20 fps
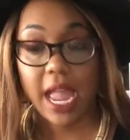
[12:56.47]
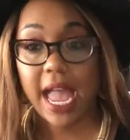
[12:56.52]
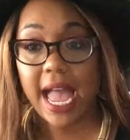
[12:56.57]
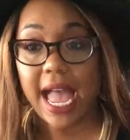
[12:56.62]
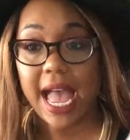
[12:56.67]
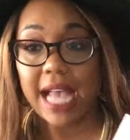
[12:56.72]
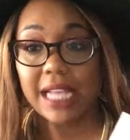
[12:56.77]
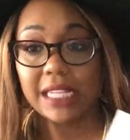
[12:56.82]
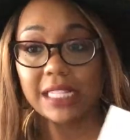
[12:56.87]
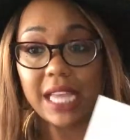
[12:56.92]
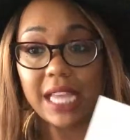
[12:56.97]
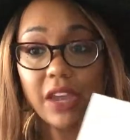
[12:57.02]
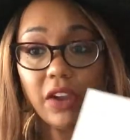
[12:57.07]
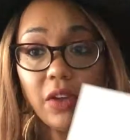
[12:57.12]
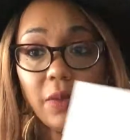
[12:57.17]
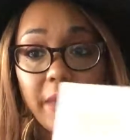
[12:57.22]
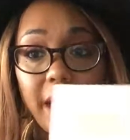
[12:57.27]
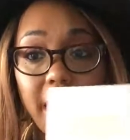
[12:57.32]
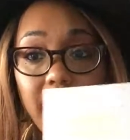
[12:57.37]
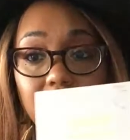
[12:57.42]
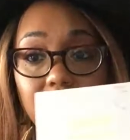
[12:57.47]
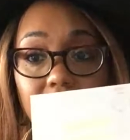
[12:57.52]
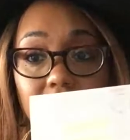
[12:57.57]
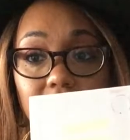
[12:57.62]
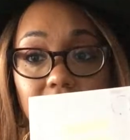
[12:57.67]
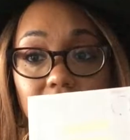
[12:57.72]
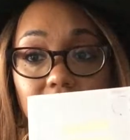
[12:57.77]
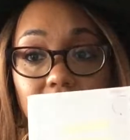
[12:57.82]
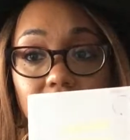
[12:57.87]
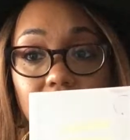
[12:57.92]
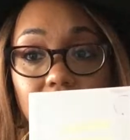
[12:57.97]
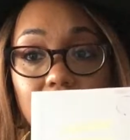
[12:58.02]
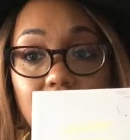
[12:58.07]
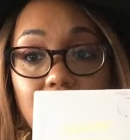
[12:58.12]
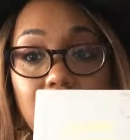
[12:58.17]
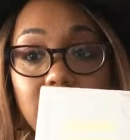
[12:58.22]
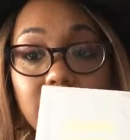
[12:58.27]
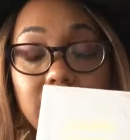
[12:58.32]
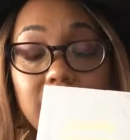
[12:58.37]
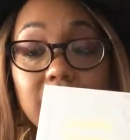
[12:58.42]
eyeshadow palette,
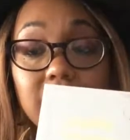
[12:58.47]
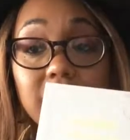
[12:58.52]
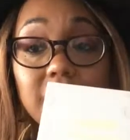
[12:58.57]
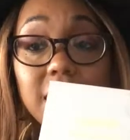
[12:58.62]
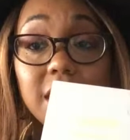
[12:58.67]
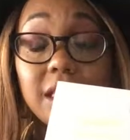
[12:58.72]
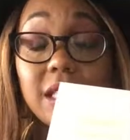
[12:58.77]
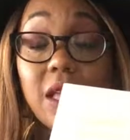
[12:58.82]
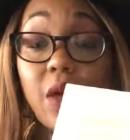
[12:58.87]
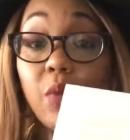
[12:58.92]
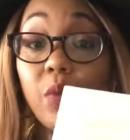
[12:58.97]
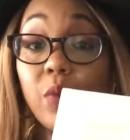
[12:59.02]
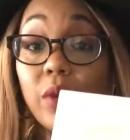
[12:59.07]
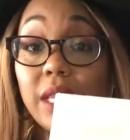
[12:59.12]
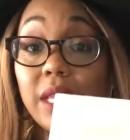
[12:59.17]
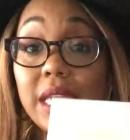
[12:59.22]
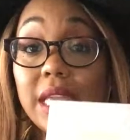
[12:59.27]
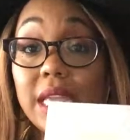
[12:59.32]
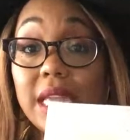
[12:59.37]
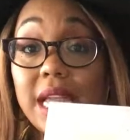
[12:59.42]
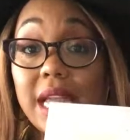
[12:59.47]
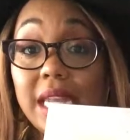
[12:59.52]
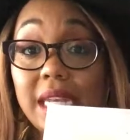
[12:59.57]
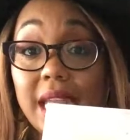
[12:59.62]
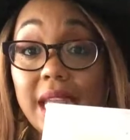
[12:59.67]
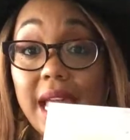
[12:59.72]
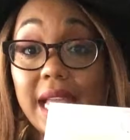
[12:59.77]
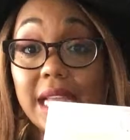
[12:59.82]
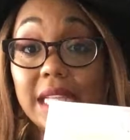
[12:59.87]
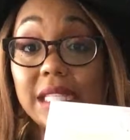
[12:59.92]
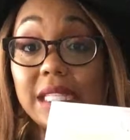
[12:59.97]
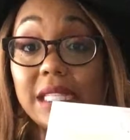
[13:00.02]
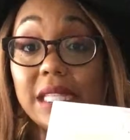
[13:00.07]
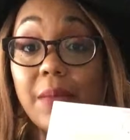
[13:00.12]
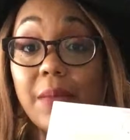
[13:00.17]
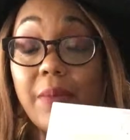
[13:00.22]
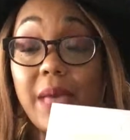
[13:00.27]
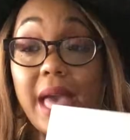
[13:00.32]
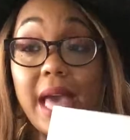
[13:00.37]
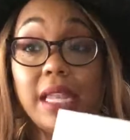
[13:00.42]
this is a really nice
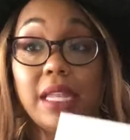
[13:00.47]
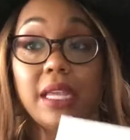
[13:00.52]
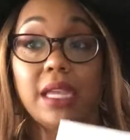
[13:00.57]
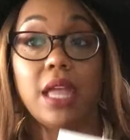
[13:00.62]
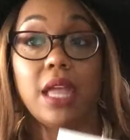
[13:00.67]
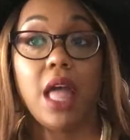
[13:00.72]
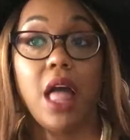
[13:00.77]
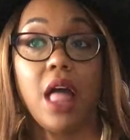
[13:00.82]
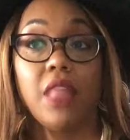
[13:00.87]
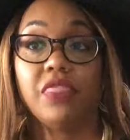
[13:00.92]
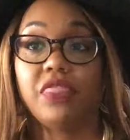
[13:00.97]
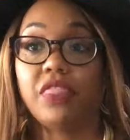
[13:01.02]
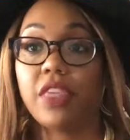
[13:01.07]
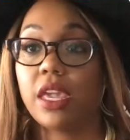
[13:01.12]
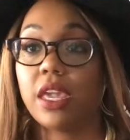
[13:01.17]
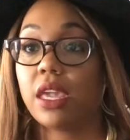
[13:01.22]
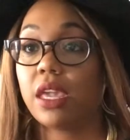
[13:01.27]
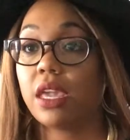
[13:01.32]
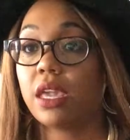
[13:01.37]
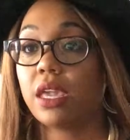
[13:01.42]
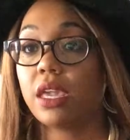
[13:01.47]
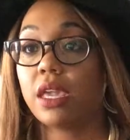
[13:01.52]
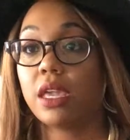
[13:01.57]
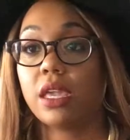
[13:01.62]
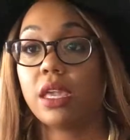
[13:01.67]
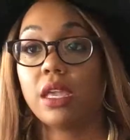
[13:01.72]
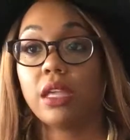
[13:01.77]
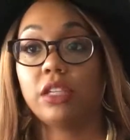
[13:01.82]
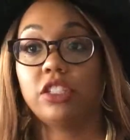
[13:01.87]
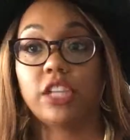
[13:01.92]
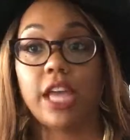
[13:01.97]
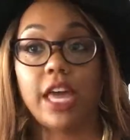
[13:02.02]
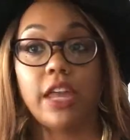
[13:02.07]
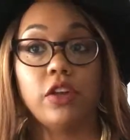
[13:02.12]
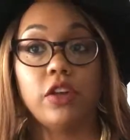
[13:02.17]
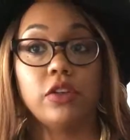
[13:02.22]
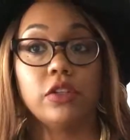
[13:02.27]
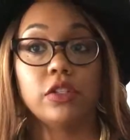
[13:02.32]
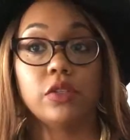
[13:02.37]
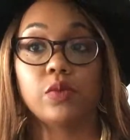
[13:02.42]
palette. The
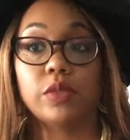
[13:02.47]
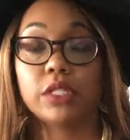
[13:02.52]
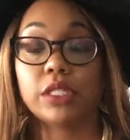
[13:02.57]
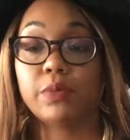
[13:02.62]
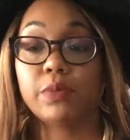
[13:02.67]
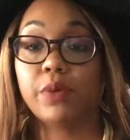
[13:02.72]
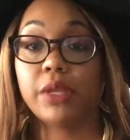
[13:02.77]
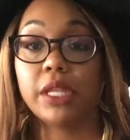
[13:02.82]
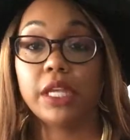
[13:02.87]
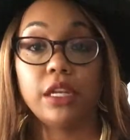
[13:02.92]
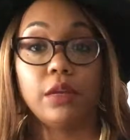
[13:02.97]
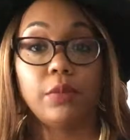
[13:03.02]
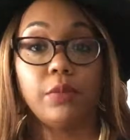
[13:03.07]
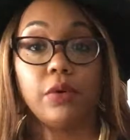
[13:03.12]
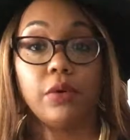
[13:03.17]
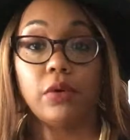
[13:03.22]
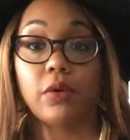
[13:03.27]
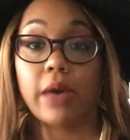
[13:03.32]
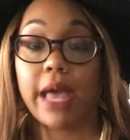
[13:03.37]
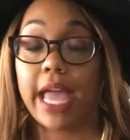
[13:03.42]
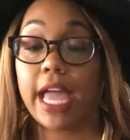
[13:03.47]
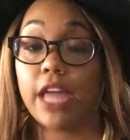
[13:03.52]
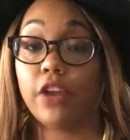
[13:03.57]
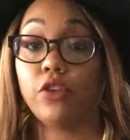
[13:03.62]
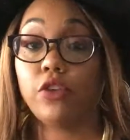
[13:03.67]
shadows was blendable. I had